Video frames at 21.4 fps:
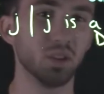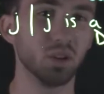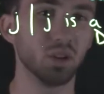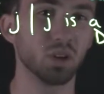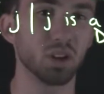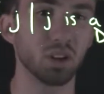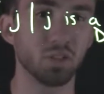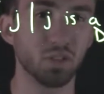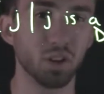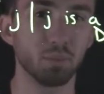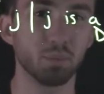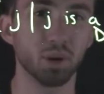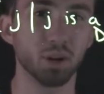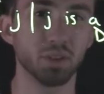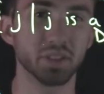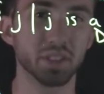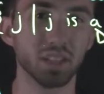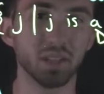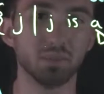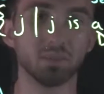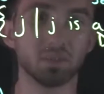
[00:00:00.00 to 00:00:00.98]
York football
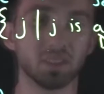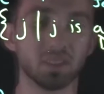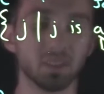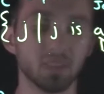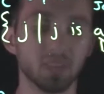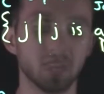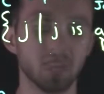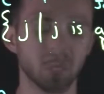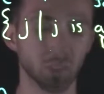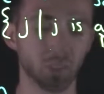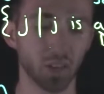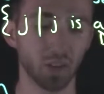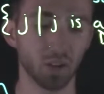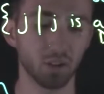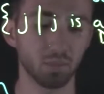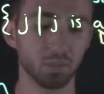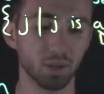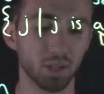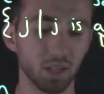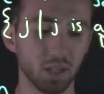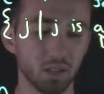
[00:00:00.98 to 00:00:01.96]
teams. So that
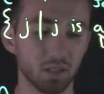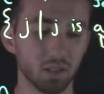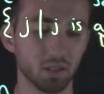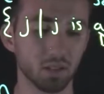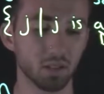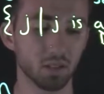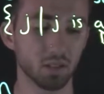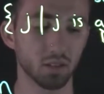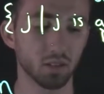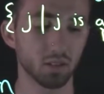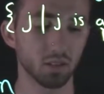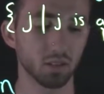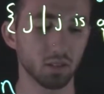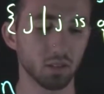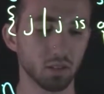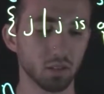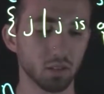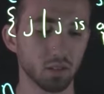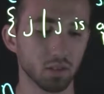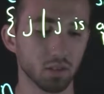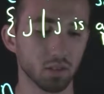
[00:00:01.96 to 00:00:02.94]
would be
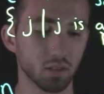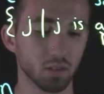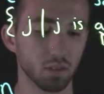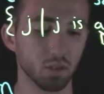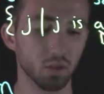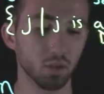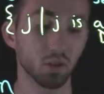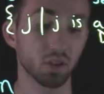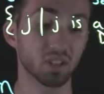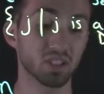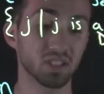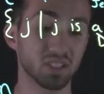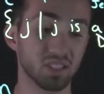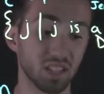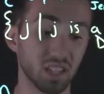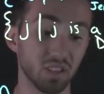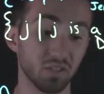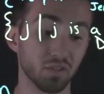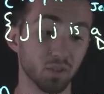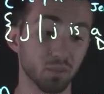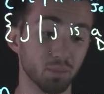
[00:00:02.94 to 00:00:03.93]
New York
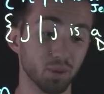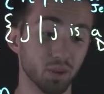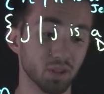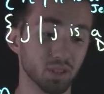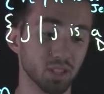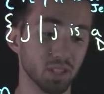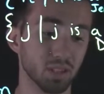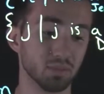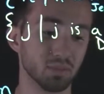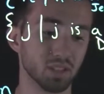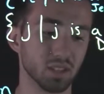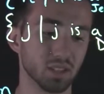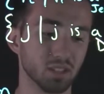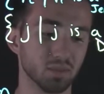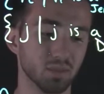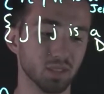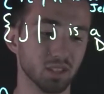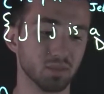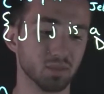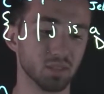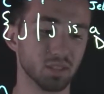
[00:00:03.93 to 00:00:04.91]
City football teams, I should
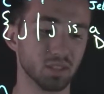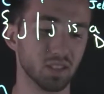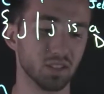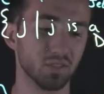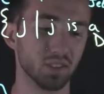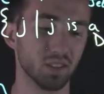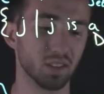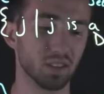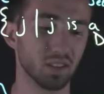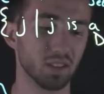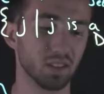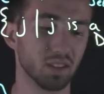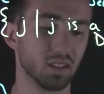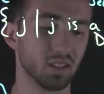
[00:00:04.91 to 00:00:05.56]
be specific.